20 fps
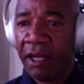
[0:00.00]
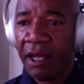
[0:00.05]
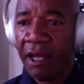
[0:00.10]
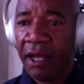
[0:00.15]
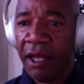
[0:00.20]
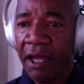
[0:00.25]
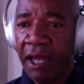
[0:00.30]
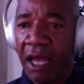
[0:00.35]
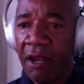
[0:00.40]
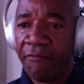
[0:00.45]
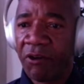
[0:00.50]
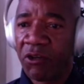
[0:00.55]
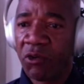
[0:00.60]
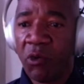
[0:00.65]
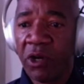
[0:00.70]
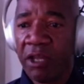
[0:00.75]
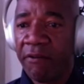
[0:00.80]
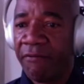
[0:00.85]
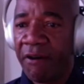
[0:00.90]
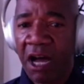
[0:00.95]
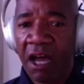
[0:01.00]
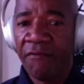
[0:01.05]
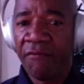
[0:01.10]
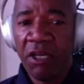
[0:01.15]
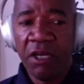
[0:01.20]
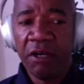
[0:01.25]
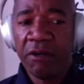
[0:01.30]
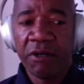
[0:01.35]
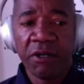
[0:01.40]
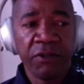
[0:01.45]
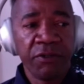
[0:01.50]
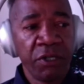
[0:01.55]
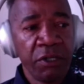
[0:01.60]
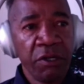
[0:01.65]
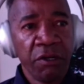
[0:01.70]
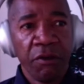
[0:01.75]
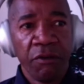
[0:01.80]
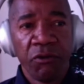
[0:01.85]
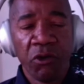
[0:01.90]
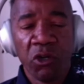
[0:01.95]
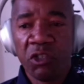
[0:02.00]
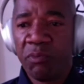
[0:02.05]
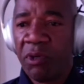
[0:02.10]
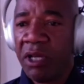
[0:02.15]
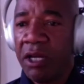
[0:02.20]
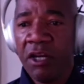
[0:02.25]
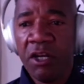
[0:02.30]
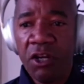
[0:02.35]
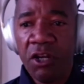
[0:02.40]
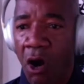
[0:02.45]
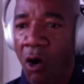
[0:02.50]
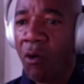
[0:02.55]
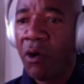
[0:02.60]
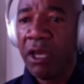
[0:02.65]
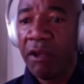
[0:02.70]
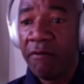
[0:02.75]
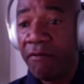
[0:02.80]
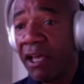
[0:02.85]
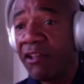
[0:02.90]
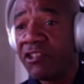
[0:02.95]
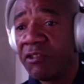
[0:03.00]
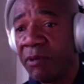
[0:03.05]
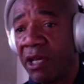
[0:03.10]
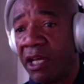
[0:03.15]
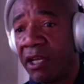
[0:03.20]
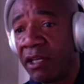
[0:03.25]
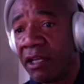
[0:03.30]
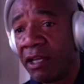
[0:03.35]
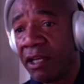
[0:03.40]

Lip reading: And for 25 years, there's been no investment.